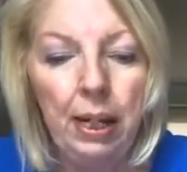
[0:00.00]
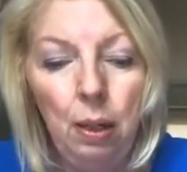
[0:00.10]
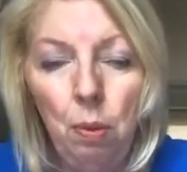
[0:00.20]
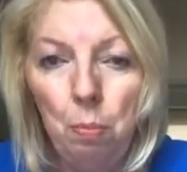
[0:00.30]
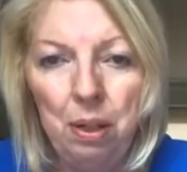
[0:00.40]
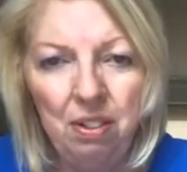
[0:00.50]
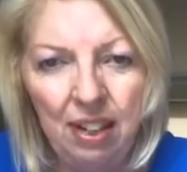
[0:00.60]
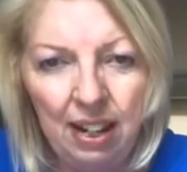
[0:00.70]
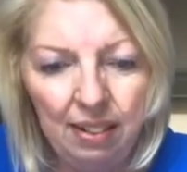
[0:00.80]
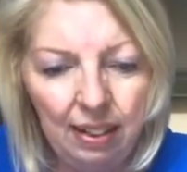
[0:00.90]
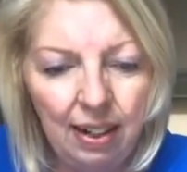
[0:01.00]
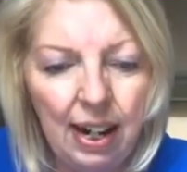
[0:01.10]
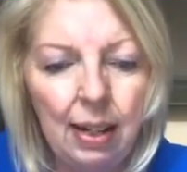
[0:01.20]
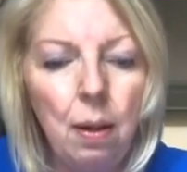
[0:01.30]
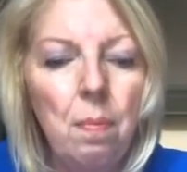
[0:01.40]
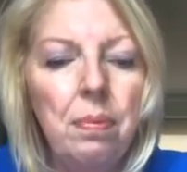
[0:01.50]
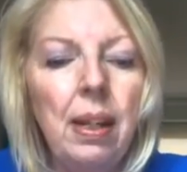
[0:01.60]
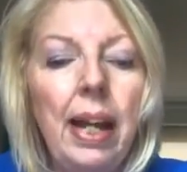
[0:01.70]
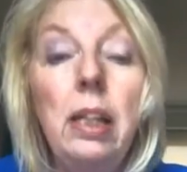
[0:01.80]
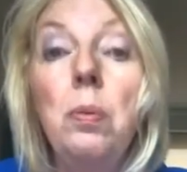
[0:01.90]
He will be standing there
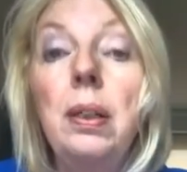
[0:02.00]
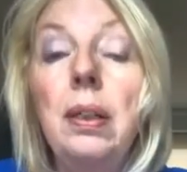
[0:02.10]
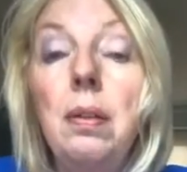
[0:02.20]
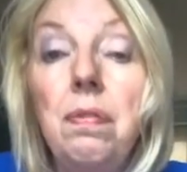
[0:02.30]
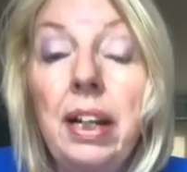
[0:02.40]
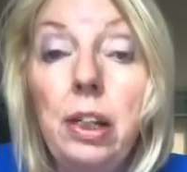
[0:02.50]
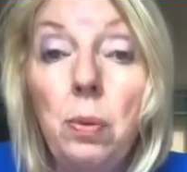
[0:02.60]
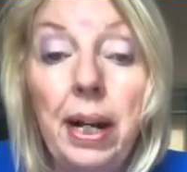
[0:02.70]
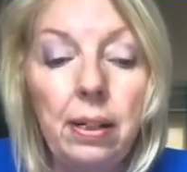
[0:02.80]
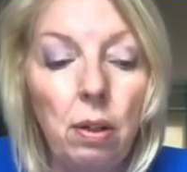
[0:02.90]
and he will evaluate